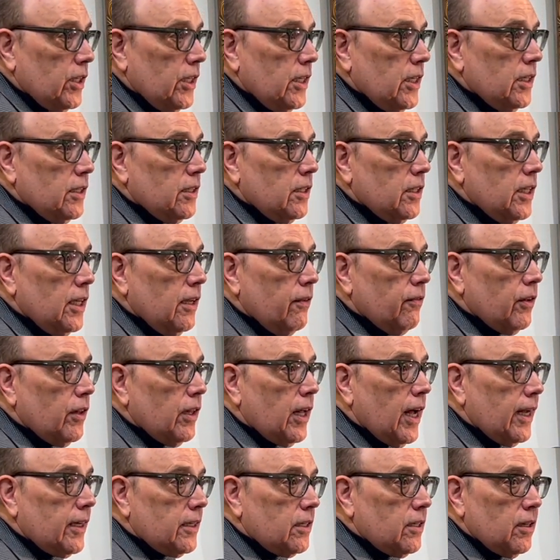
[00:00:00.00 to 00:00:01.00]
didn't leave a
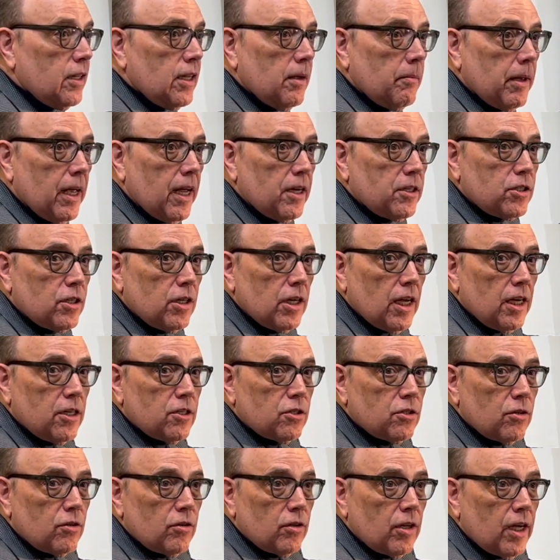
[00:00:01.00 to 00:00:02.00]
lot to the
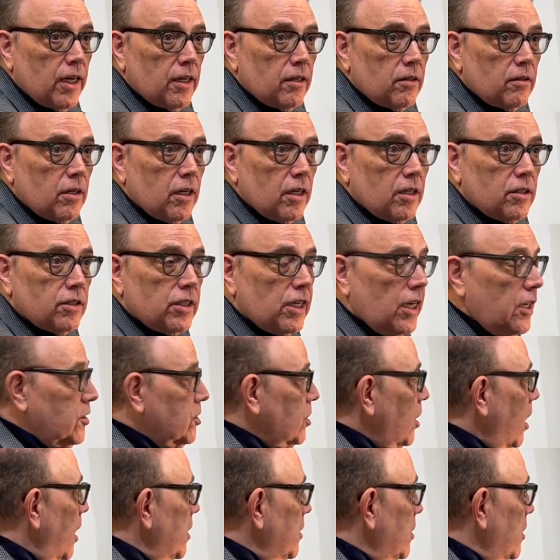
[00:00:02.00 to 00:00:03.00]
imagination like St.
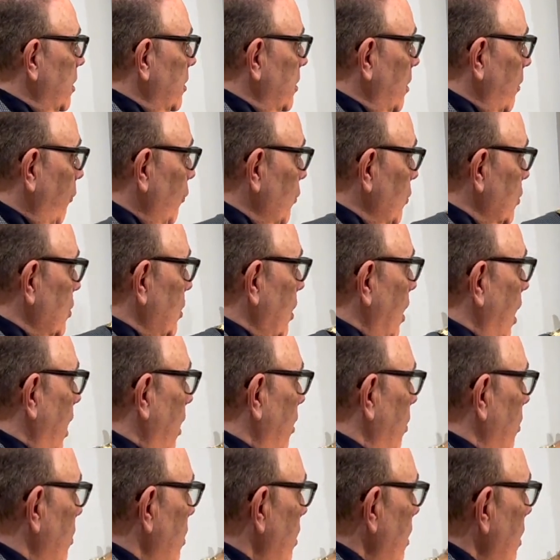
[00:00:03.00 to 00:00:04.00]
John did. A different
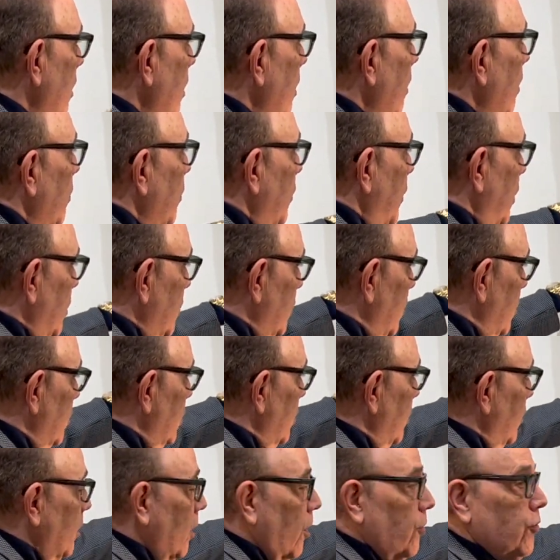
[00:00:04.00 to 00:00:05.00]
style. This is
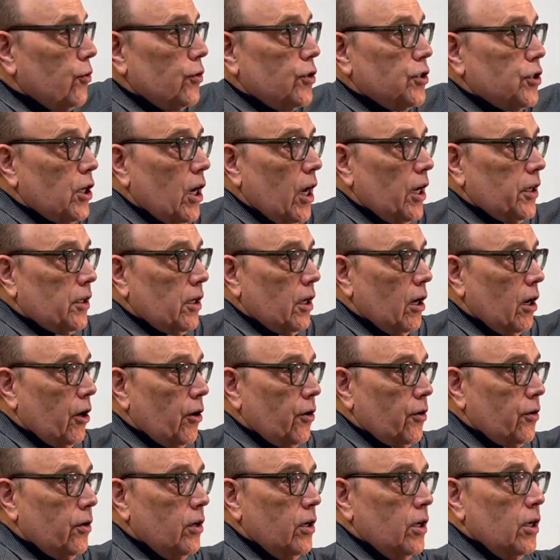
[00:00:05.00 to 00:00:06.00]
another John
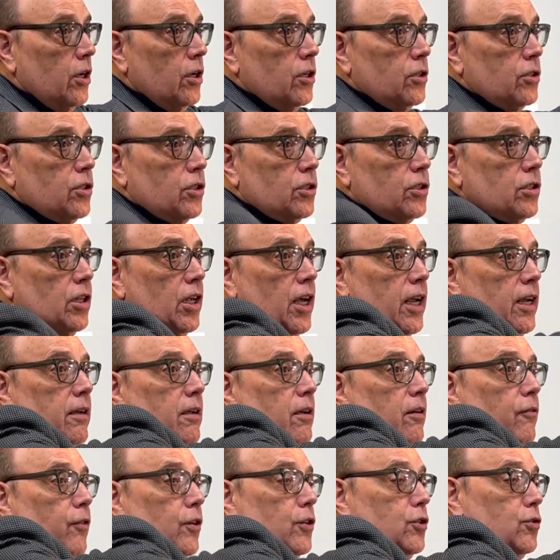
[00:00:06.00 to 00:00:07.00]
Carter, just
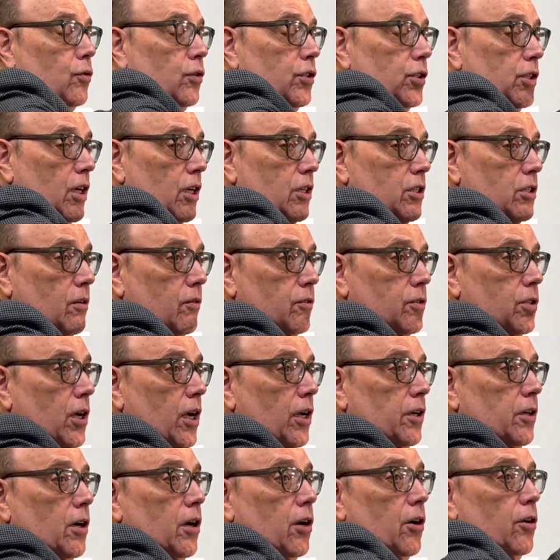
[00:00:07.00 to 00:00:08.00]
like visualization of
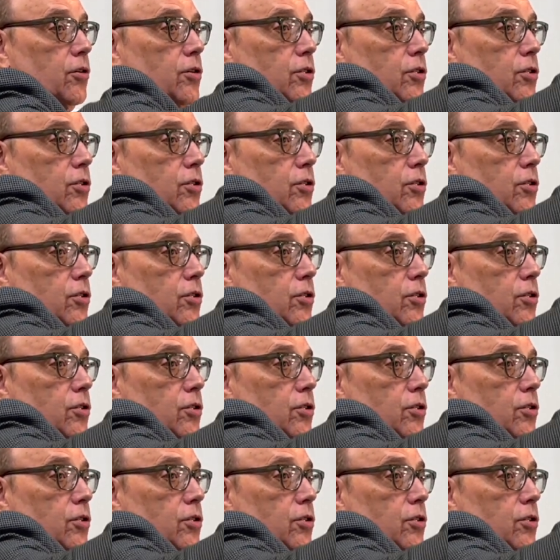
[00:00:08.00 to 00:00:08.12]
John Carter,